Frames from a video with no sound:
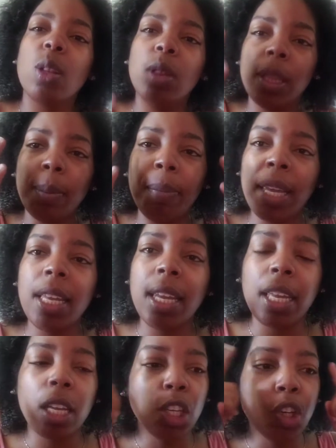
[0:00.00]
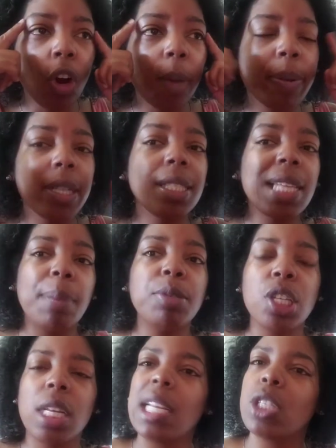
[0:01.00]
meaning your
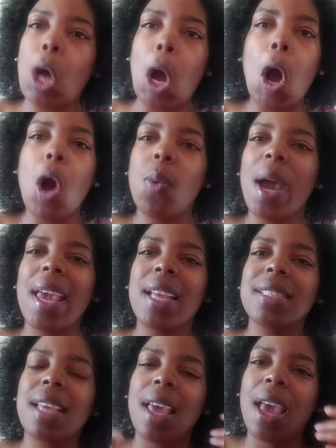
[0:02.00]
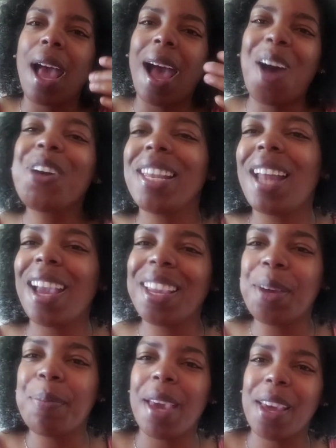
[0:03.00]
perception is always, how can I
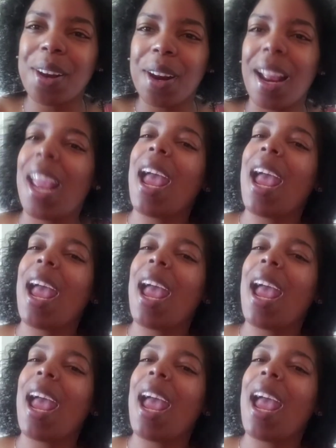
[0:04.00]
get better?